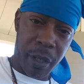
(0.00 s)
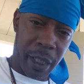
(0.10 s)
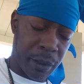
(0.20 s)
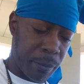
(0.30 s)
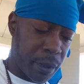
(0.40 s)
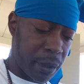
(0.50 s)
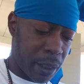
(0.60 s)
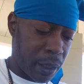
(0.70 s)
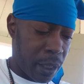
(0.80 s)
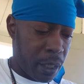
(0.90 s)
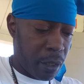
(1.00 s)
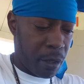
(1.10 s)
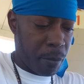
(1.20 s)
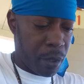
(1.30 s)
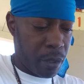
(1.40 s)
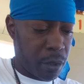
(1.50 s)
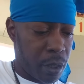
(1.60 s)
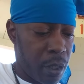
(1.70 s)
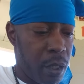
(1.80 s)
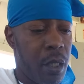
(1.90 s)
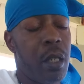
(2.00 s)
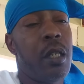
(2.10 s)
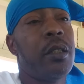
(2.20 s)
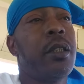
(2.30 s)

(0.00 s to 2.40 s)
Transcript: next month at the end of the month.